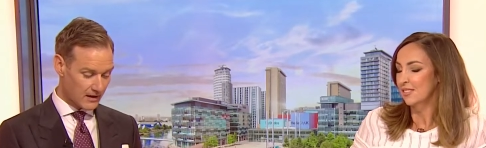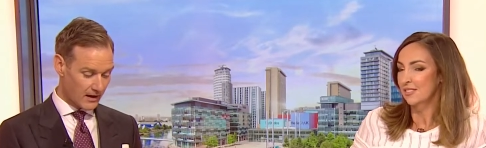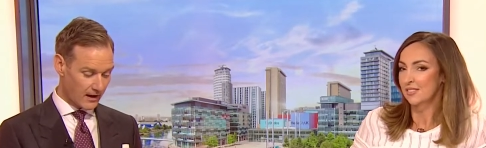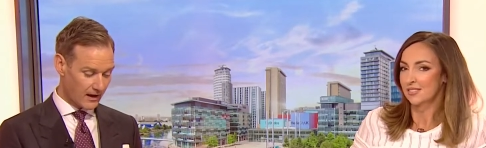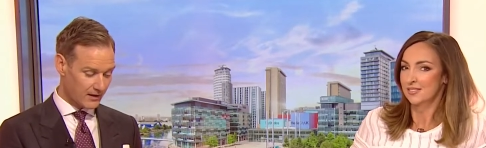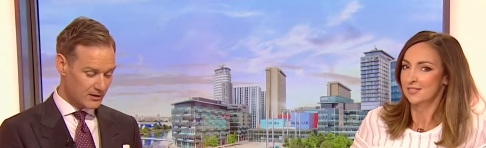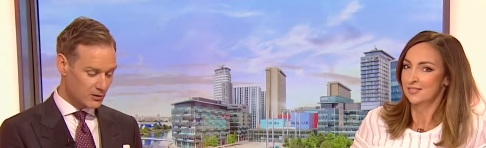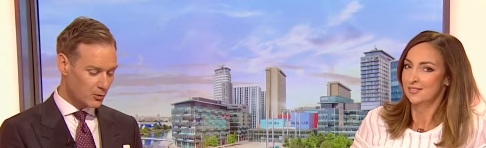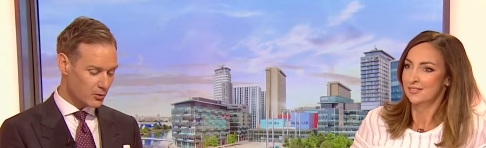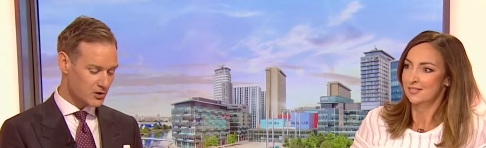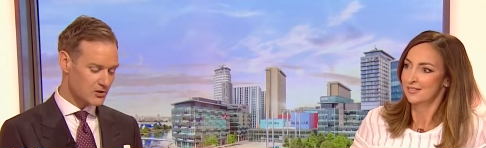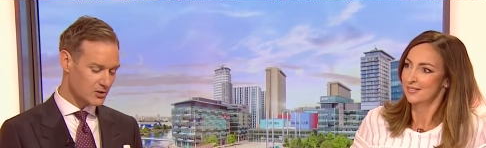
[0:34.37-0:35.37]
Speaker 1: Hmm. Uh,
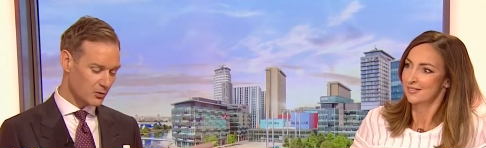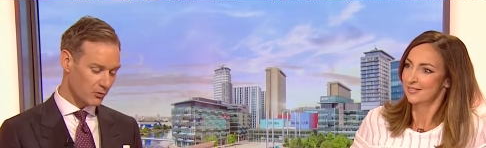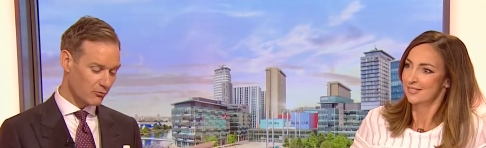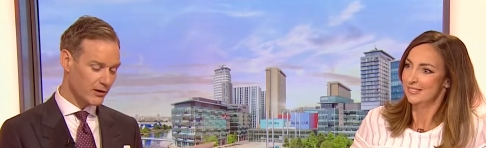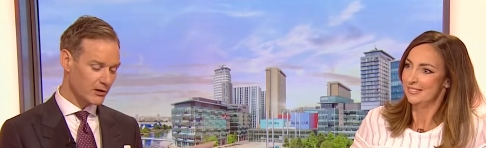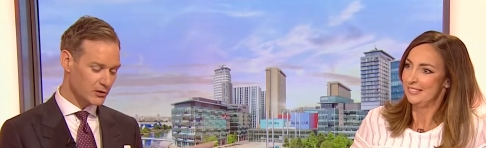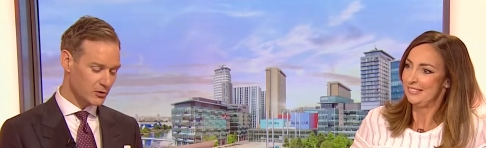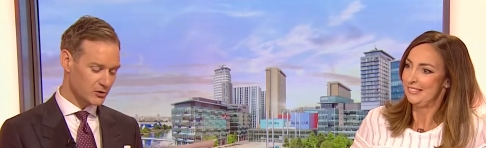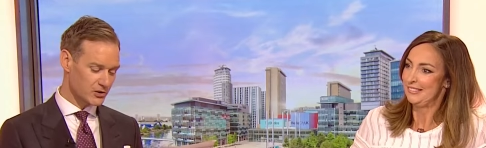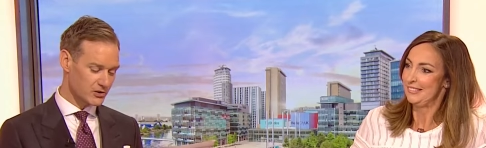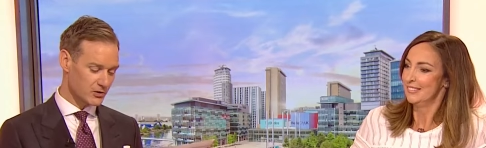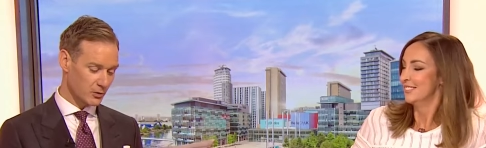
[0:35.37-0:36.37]
Yorkshire Tour, real
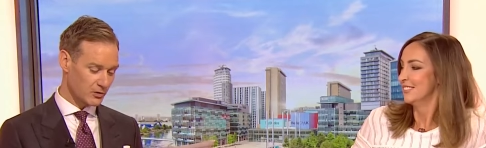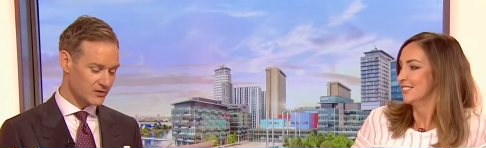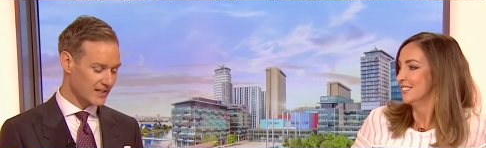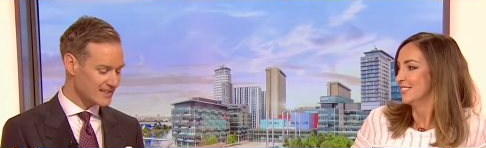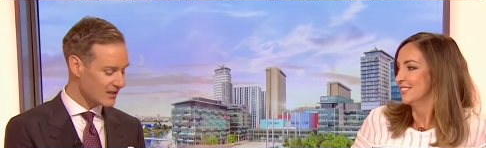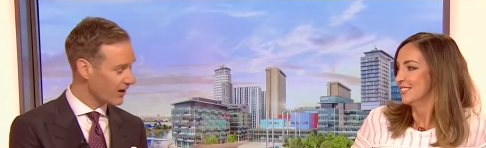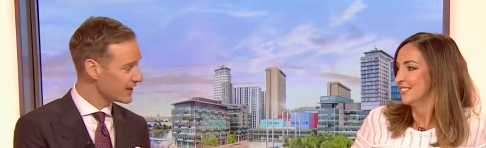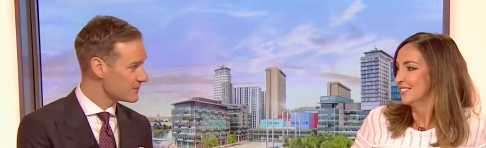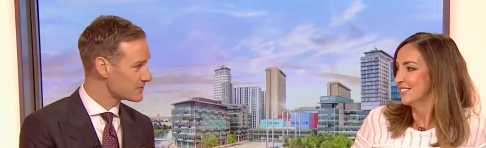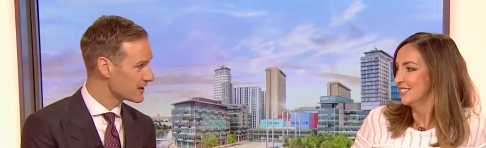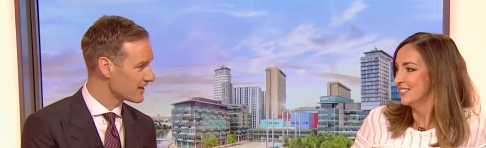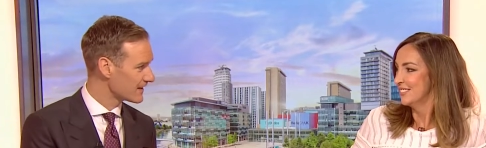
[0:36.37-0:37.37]
Yorkshire Tours, say
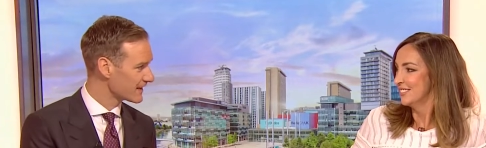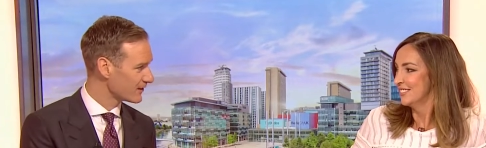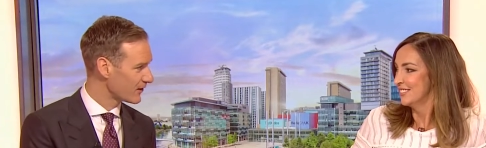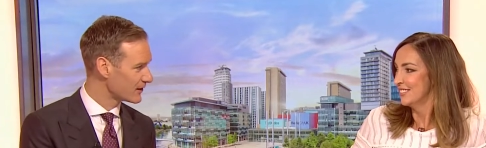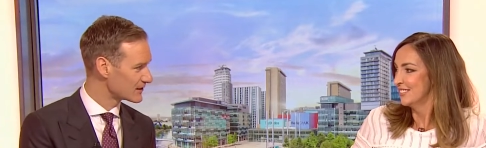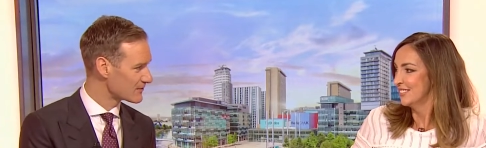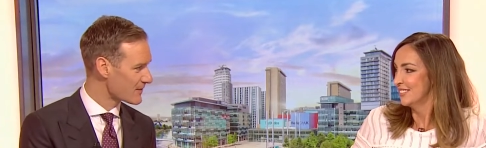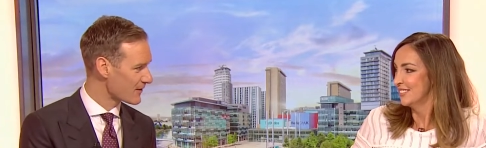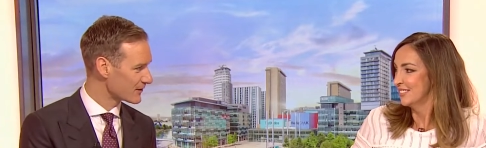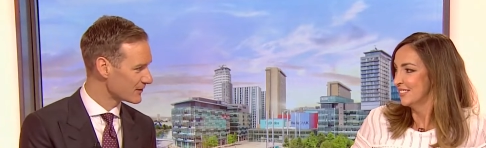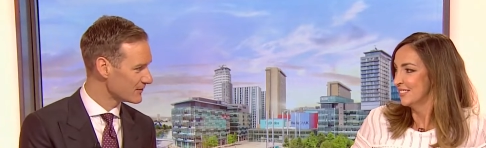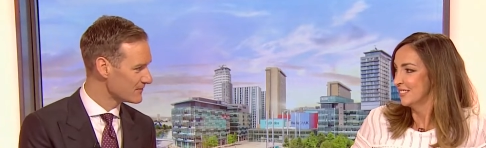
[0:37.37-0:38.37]
90% of their clients are
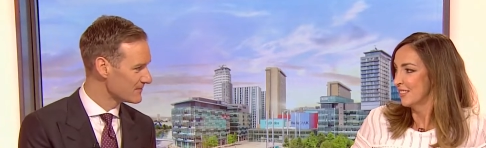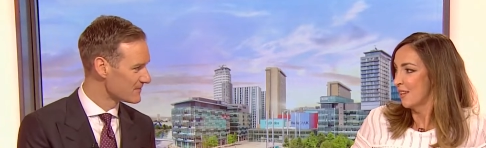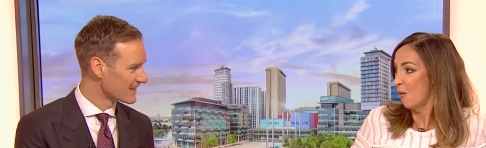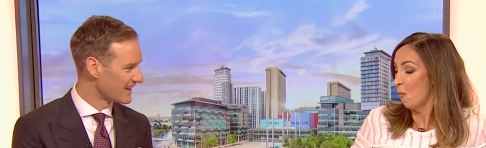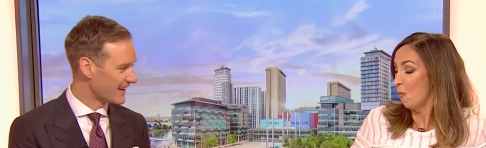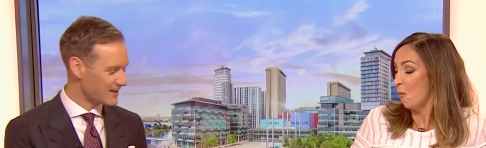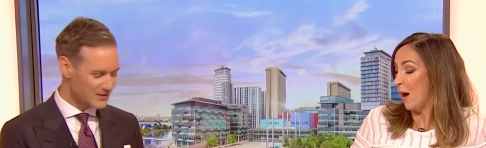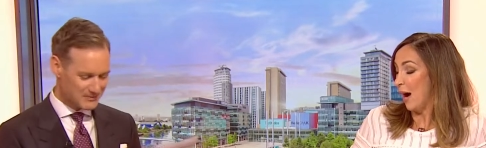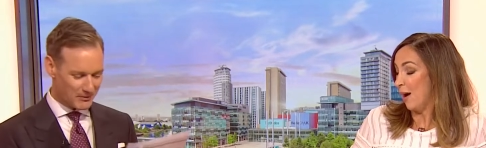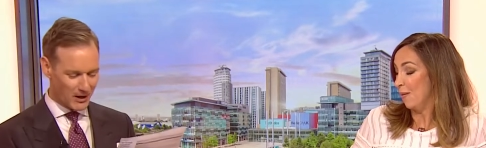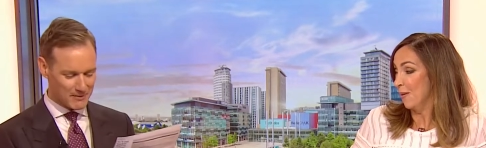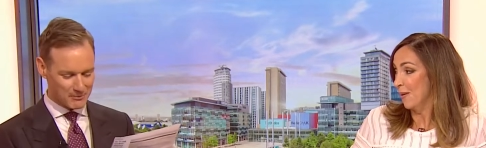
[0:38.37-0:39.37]
American. Wow.
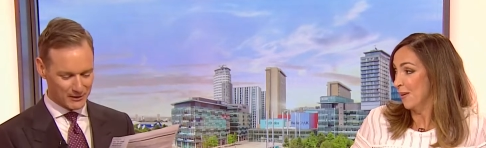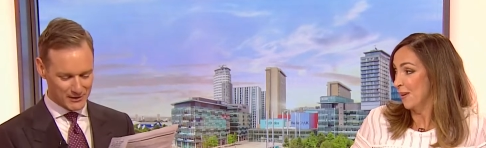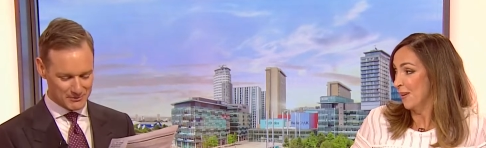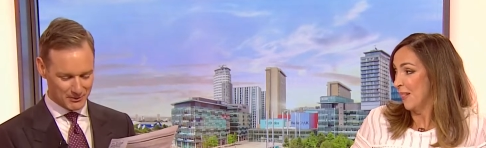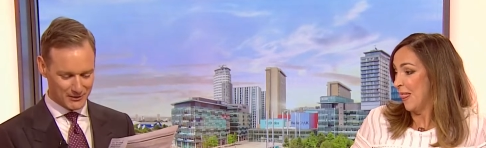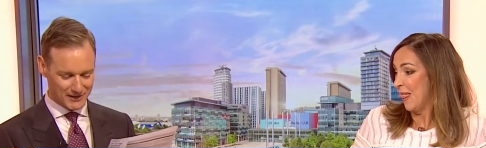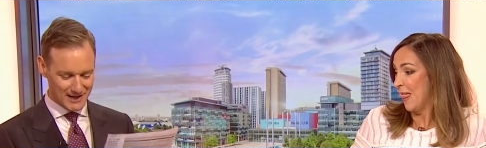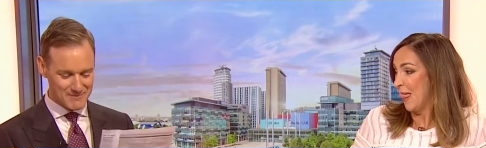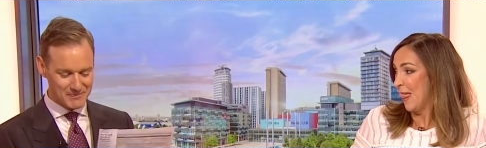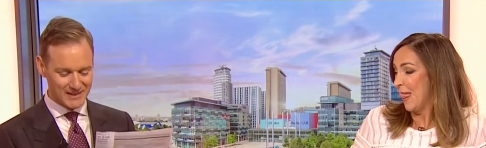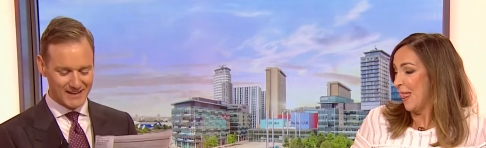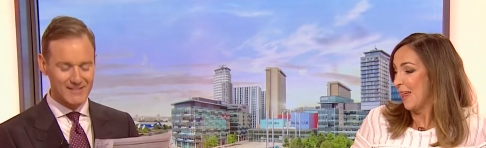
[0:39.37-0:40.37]
inspired by this
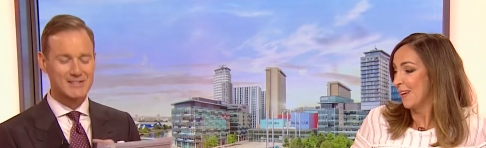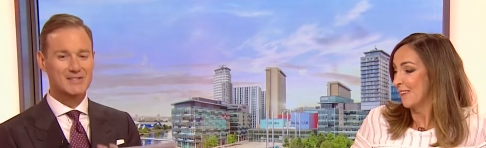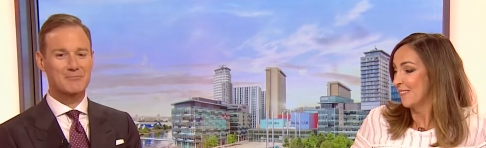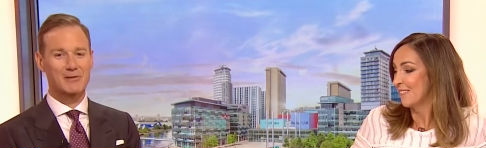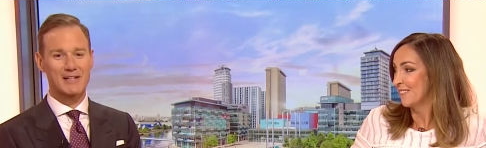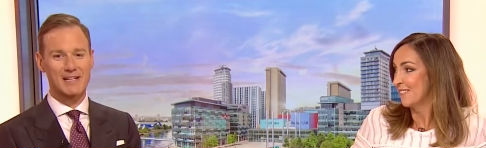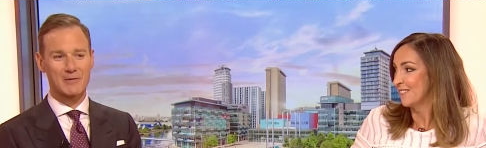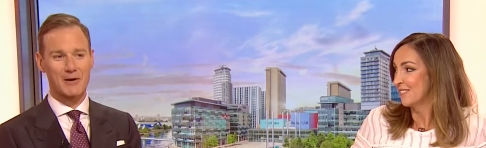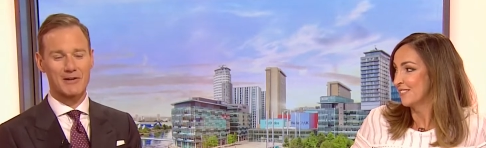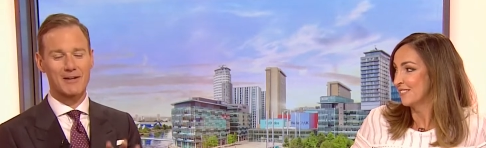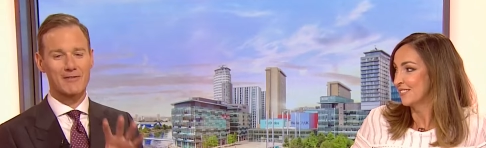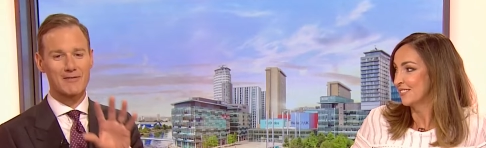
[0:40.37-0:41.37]
programme. This is a brilliant
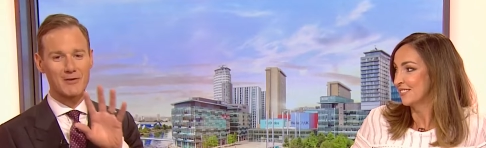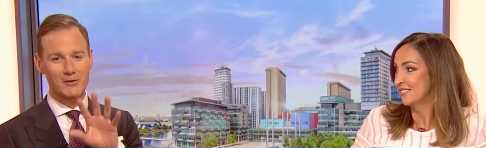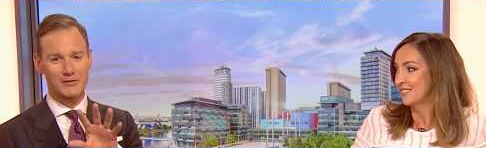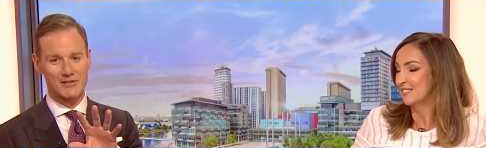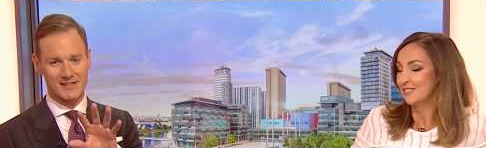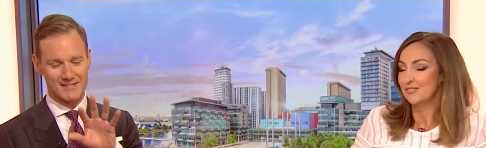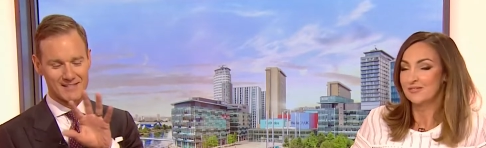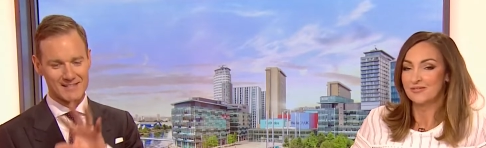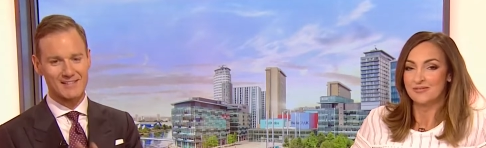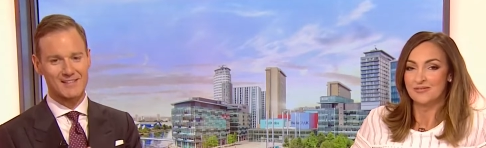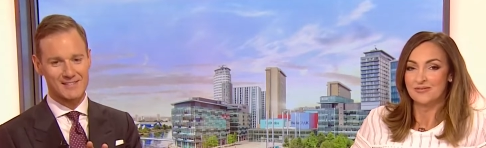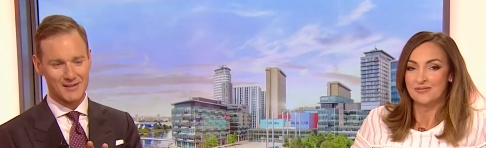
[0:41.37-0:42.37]
quote. Now, if you've not seen it, this
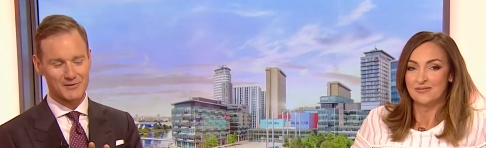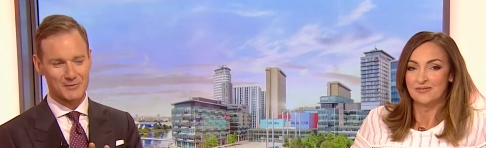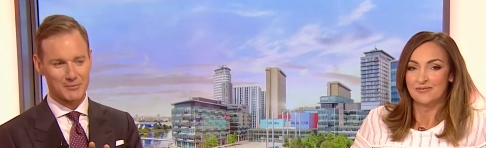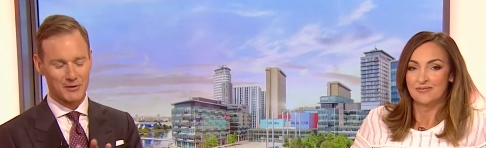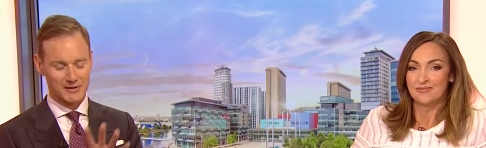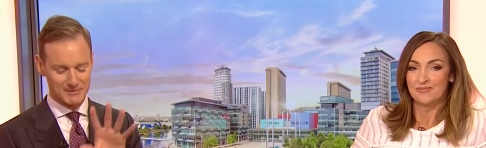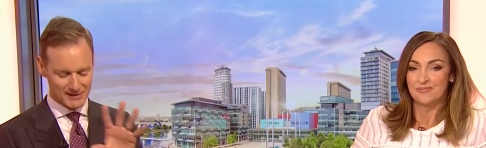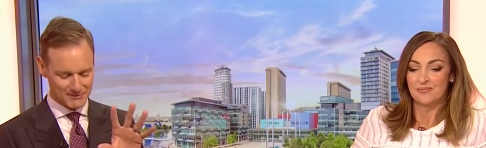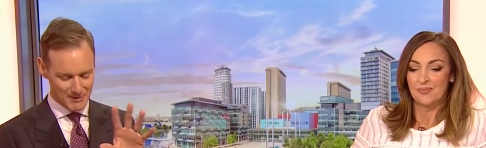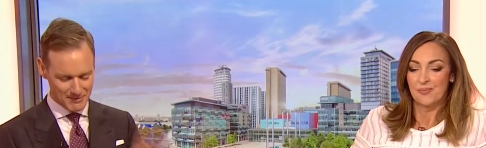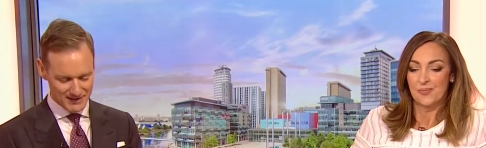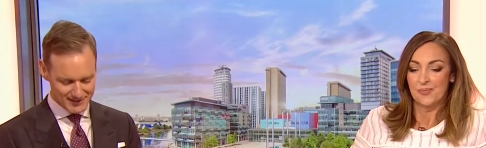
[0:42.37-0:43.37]
undersells the programme a little
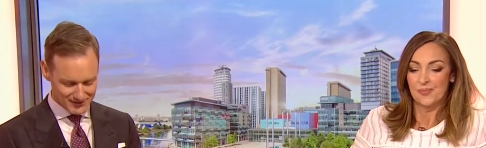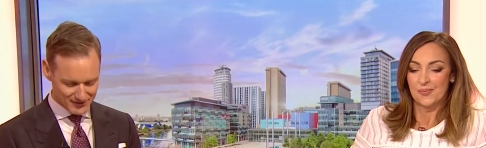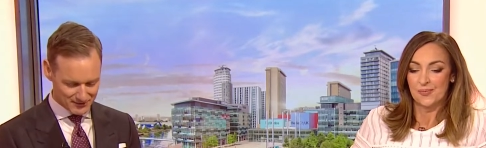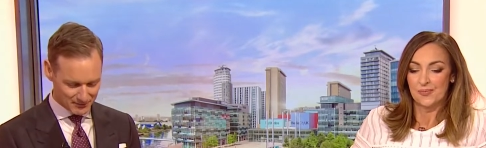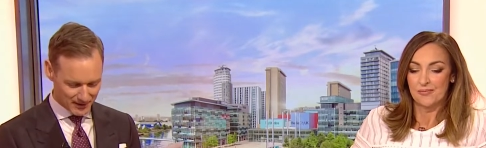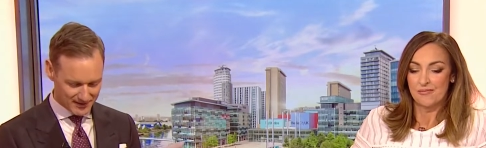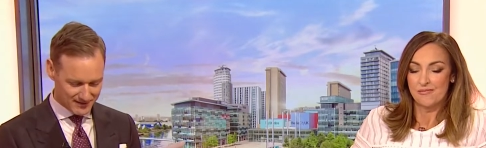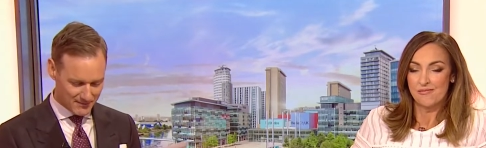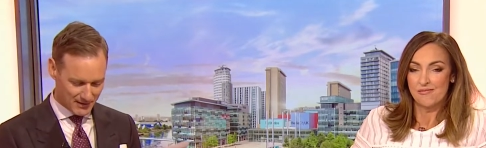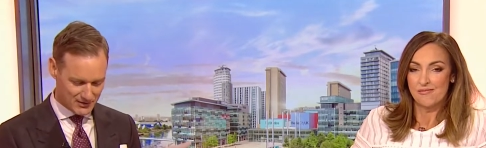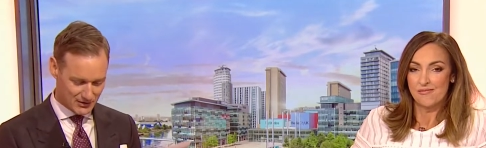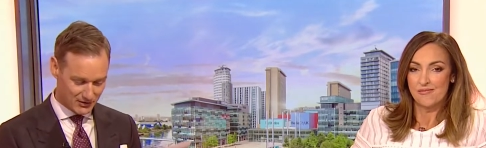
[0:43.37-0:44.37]
bit, but it does explain
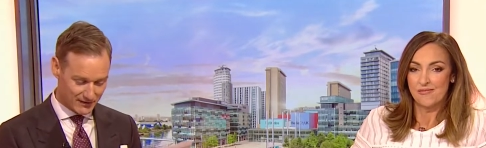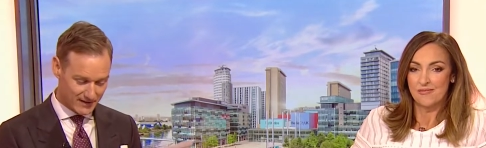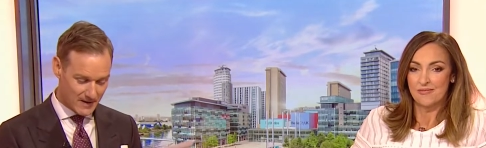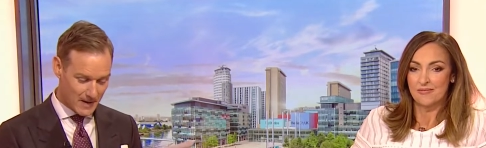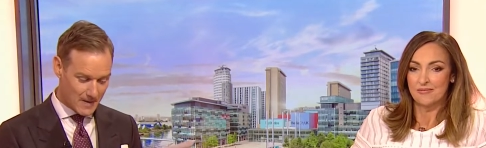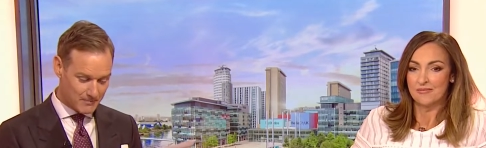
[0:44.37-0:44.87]
the magic of it.